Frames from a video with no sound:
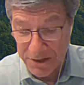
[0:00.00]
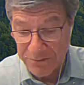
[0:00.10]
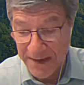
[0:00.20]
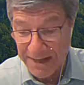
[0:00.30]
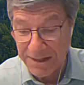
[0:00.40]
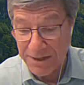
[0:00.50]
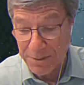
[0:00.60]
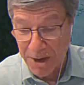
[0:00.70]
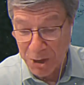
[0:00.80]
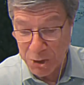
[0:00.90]
effect that the
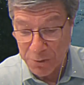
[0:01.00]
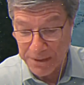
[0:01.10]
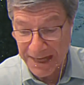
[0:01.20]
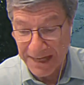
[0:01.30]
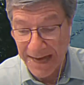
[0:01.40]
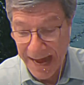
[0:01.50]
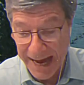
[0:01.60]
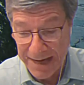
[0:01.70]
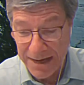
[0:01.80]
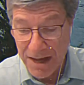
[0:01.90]
Marshall Plan
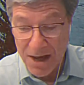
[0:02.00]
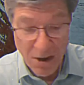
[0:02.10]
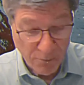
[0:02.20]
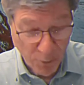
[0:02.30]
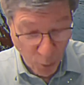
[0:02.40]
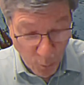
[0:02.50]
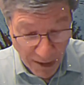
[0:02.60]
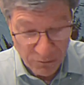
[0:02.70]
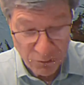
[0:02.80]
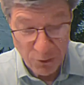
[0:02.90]
had for
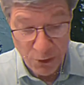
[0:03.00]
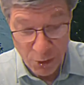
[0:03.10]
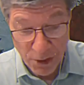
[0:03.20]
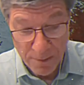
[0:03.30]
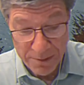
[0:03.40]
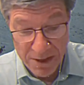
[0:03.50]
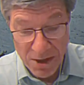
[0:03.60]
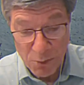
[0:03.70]
Western Europe.